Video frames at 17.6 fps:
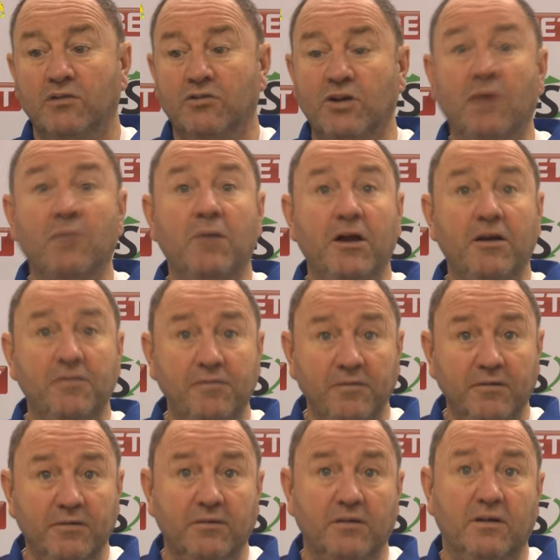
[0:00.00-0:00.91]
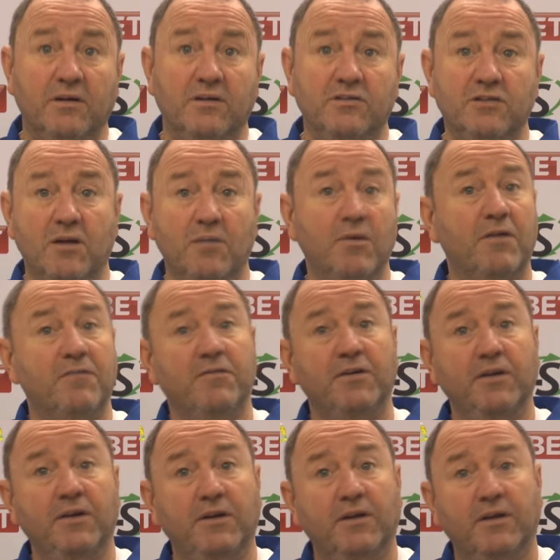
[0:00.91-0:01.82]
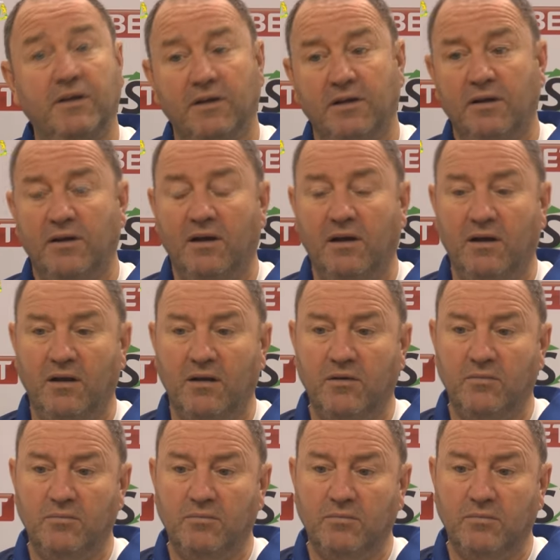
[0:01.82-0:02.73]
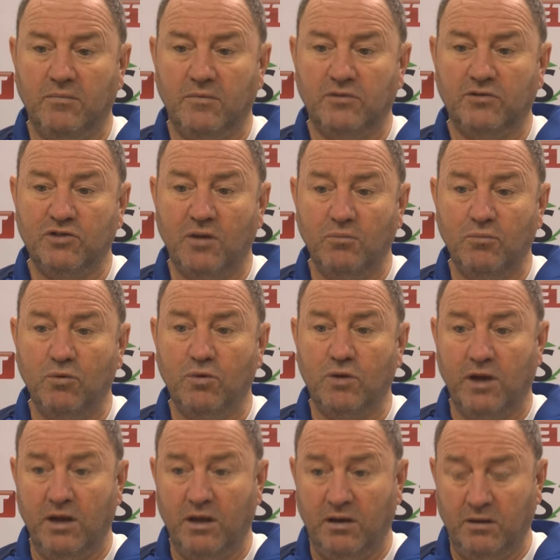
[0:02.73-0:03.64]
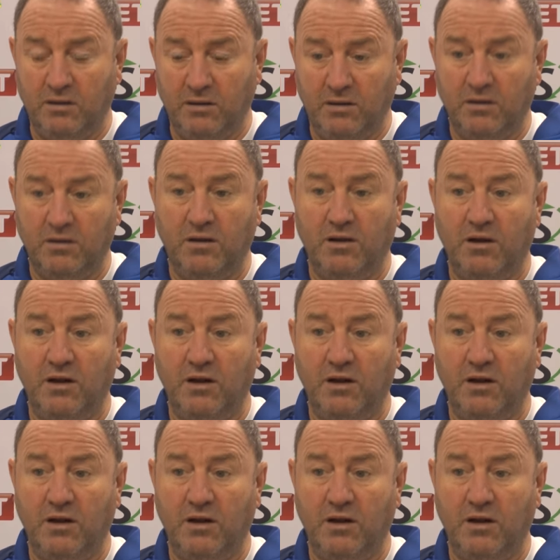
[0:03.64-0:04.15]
Some have, mm. and hmm. some haven't. Um, some will get uh,